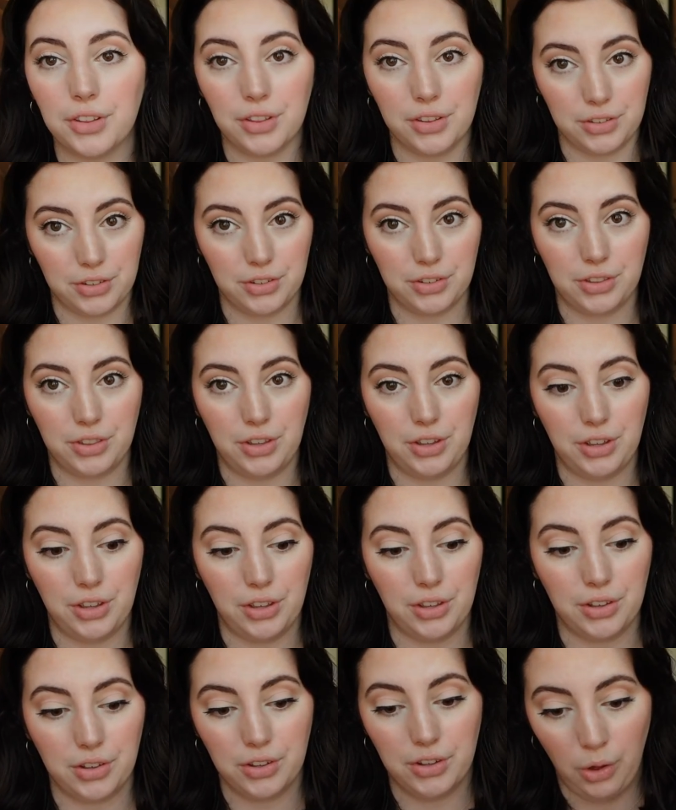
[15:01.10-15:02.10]
this is
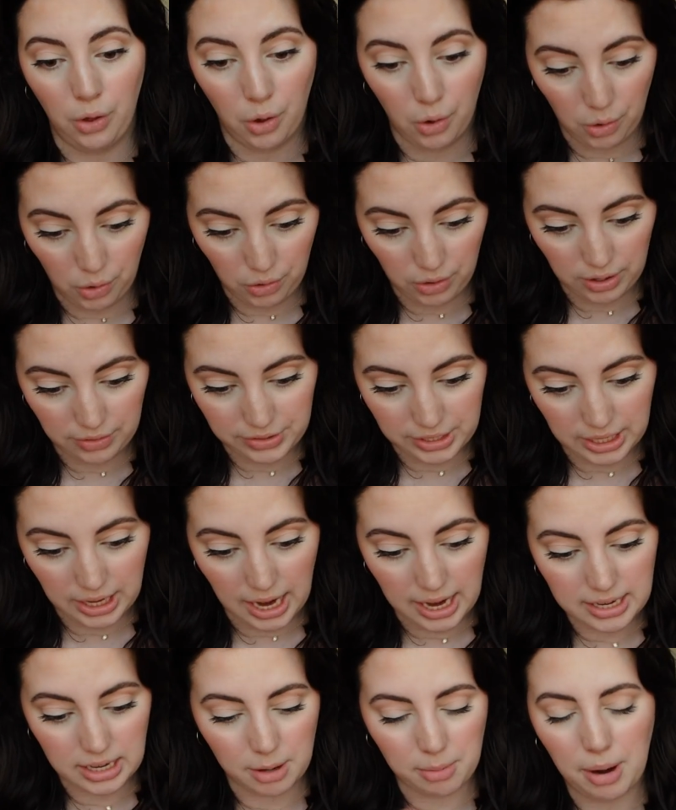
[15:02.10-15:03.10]
the goal of
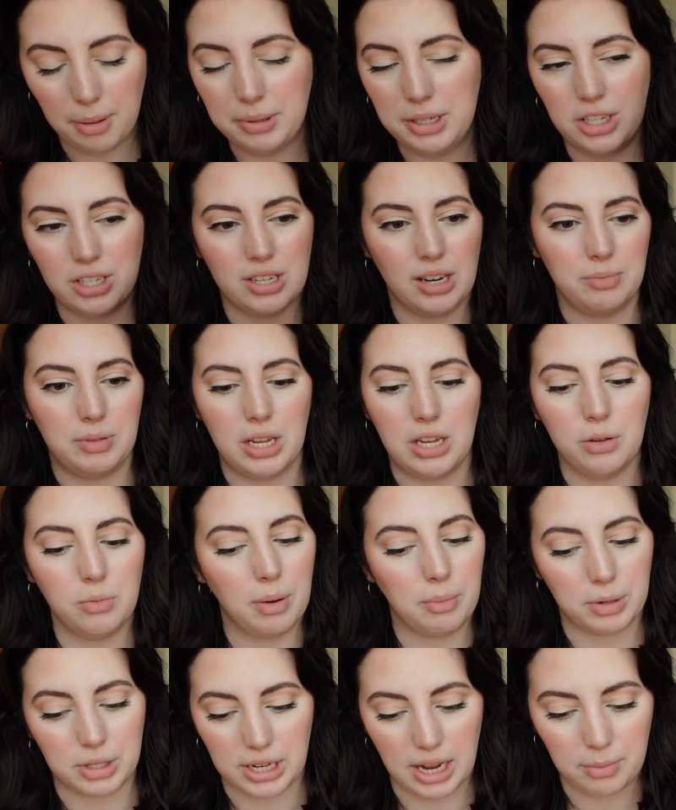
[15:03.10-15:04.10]
tonight. I'll probably just update you
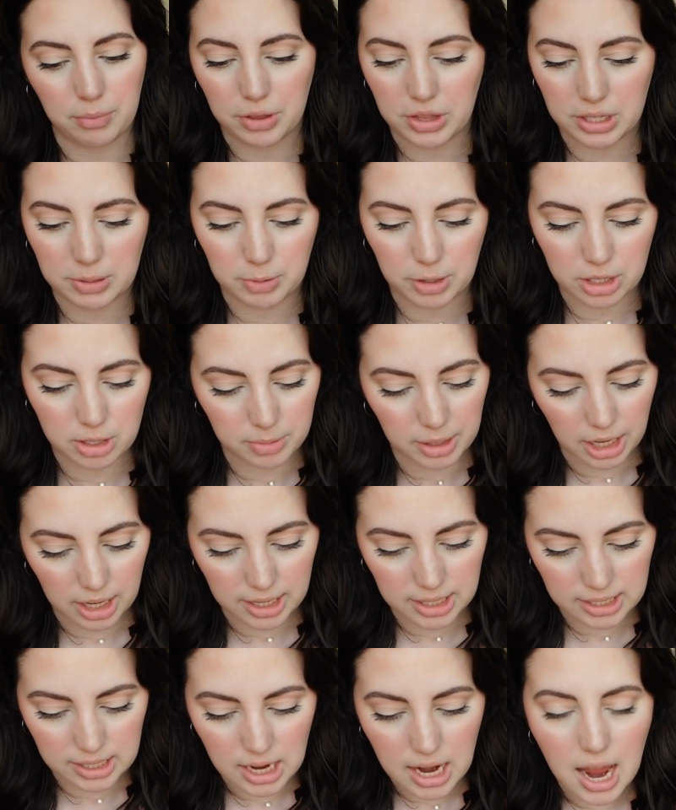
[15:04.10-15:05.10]
one more time with this book, to be
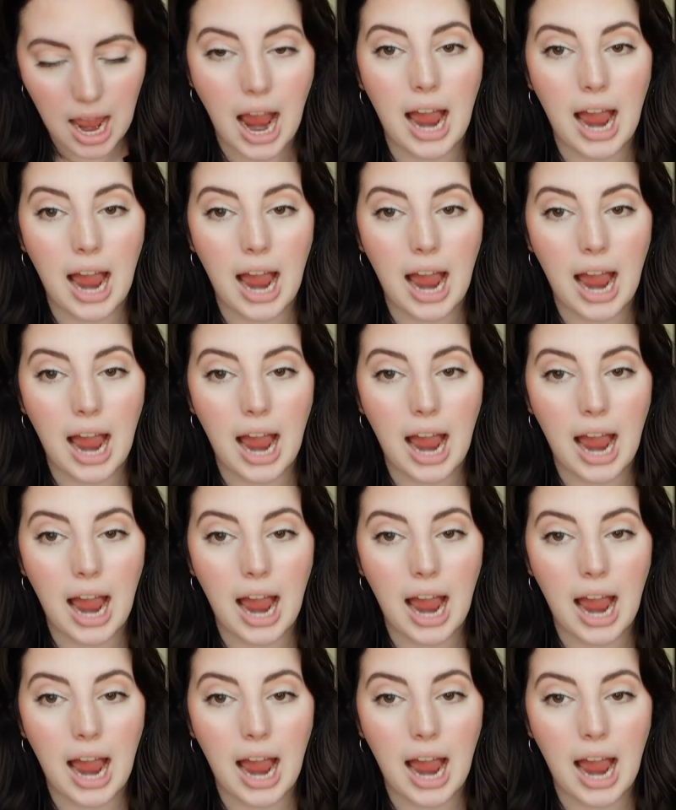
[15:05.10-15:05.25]
honest.